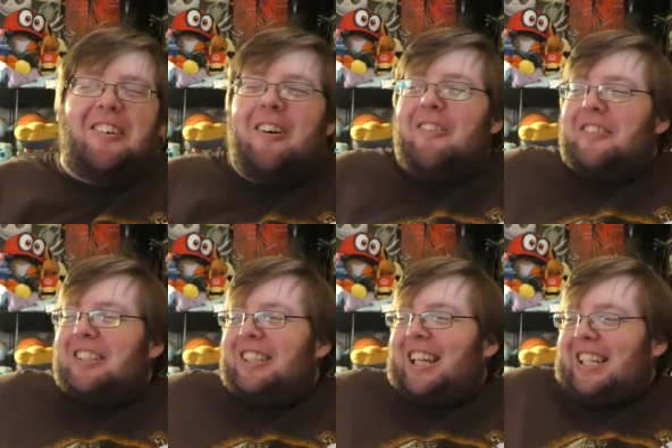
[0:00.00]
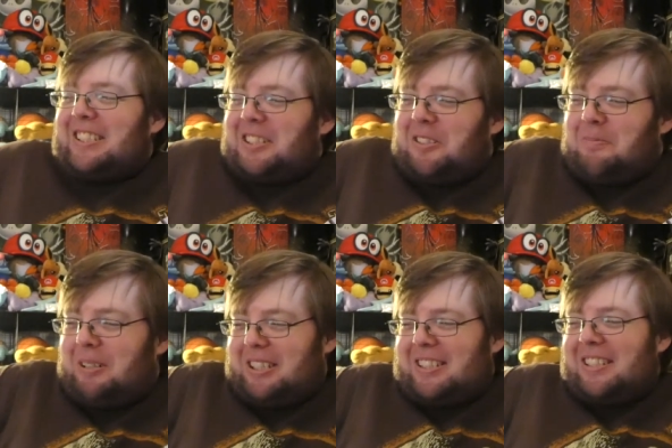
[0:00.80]
over the last two
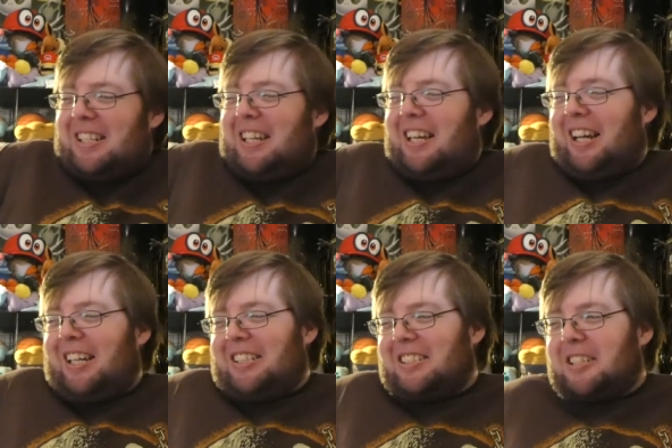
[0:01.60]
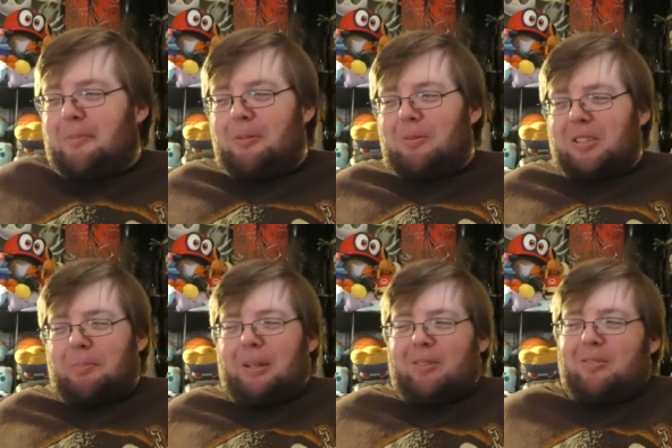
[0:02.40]
months. Uh, December was a
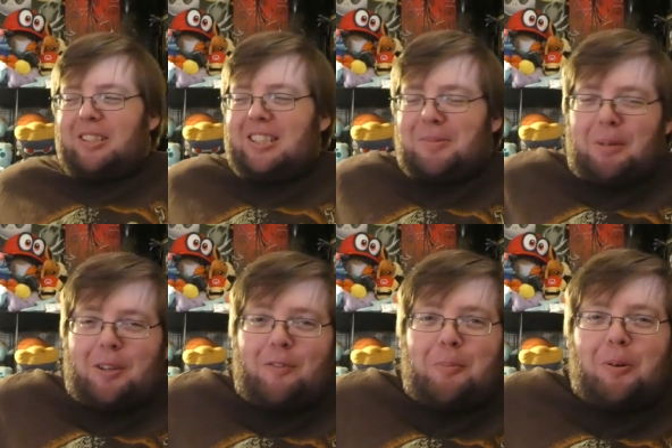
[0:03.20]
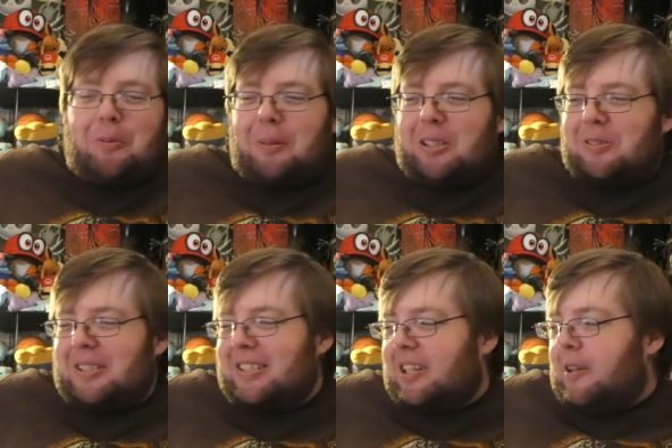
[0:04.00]
big release month for Pokemon
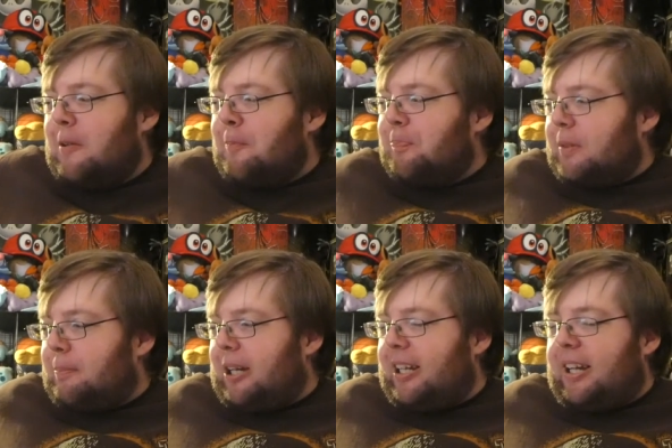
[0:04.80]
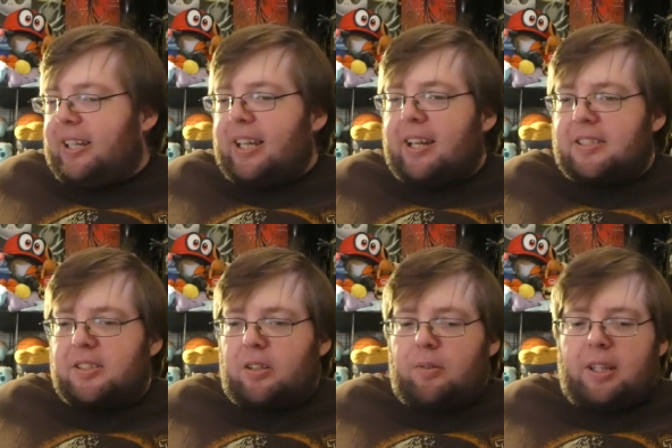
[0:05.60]
toys. But, uh, yeah,
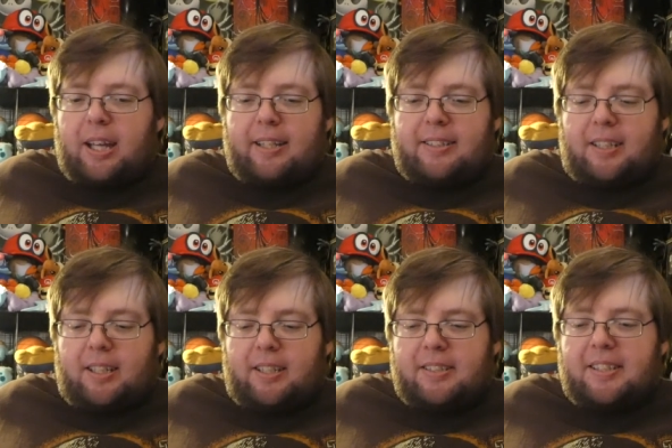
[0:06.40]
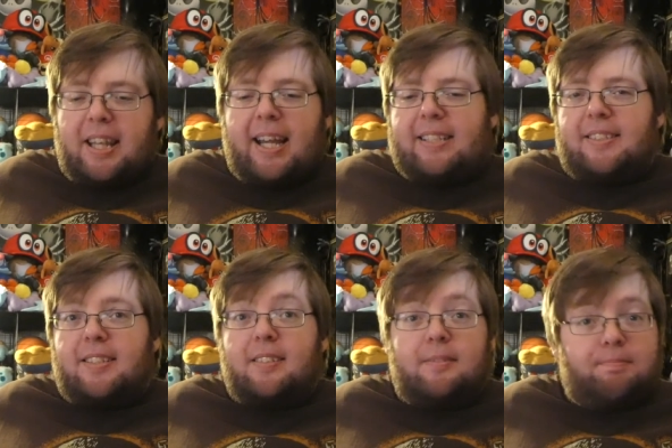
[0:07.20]
so that uh, is
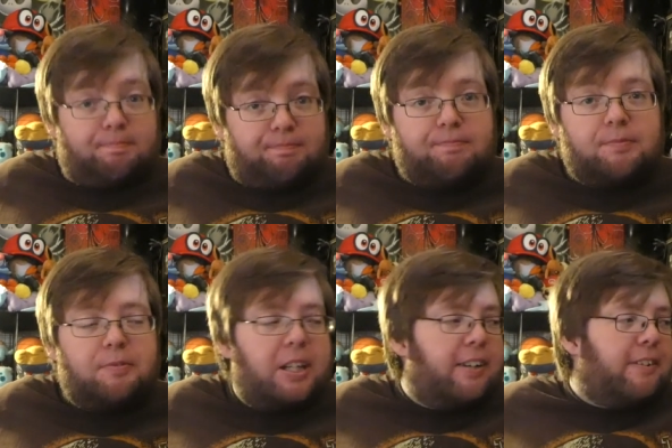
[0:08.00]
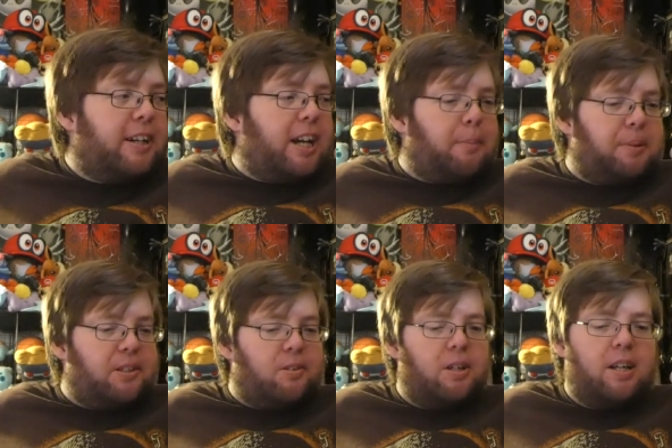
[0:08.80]
that. Very, very happy
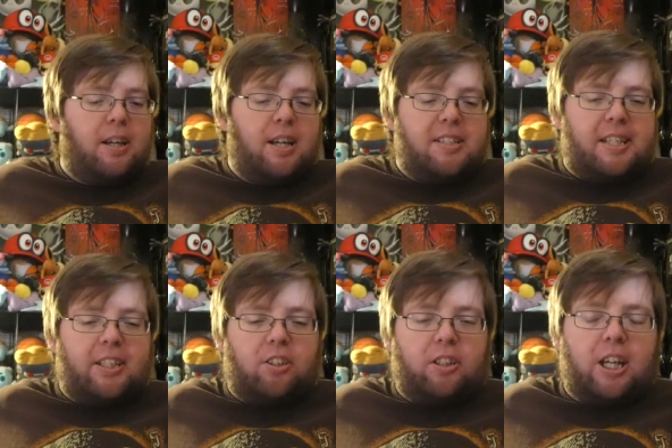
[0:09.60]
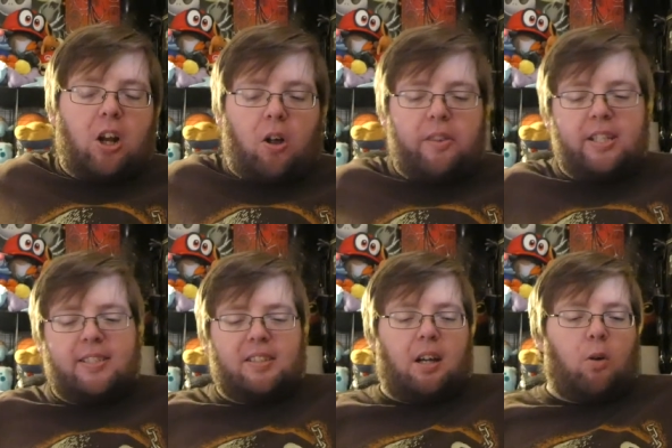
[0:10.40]
to take a look at all
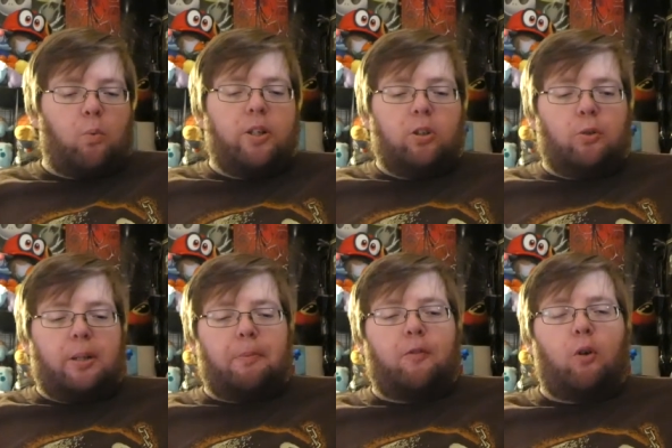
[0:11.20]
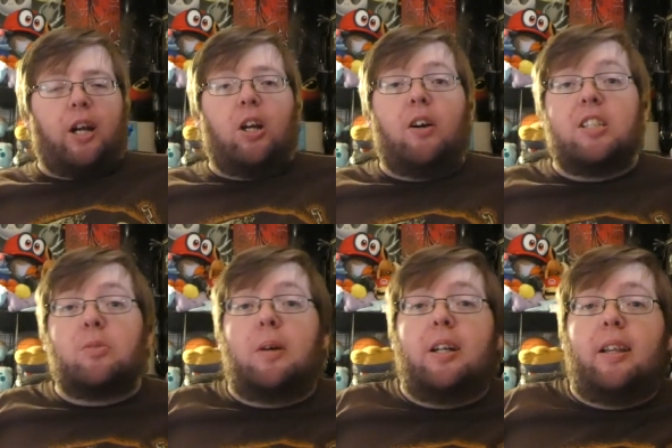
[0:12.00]
this. Uh, real quick before I go, I
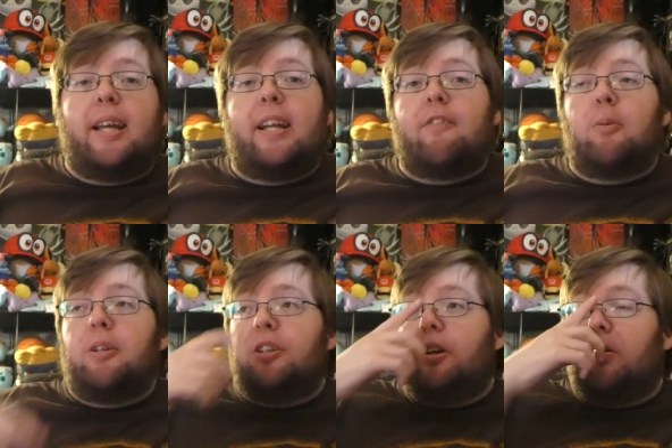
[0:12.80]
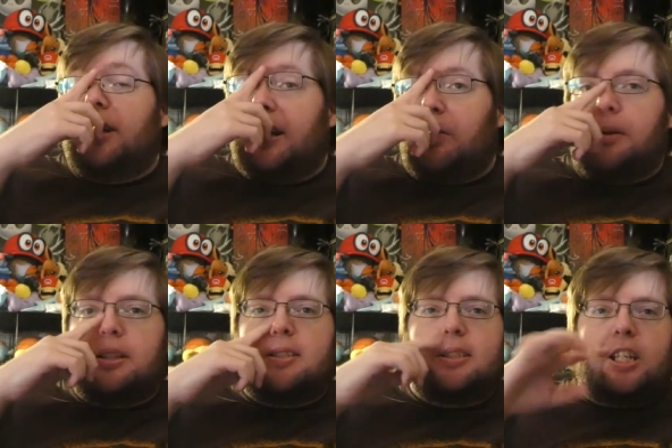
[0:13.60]
just want to let everyone know kind of
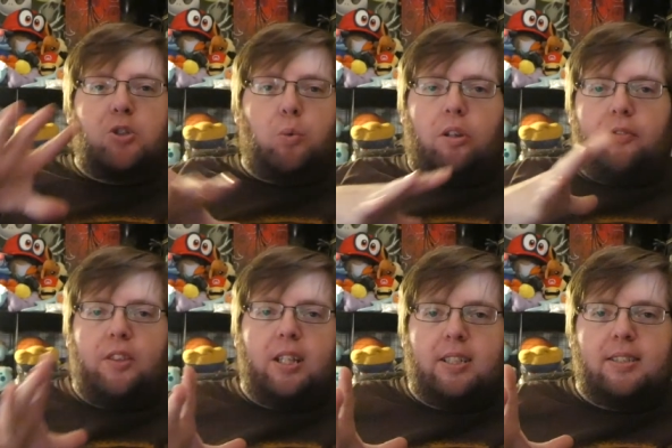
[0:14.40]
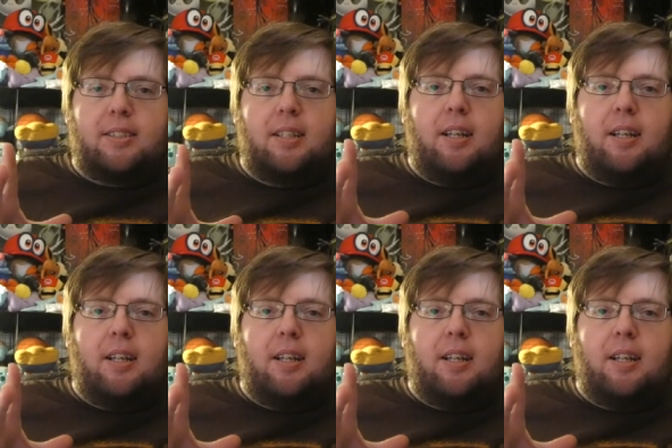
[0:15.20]
what the schedule of things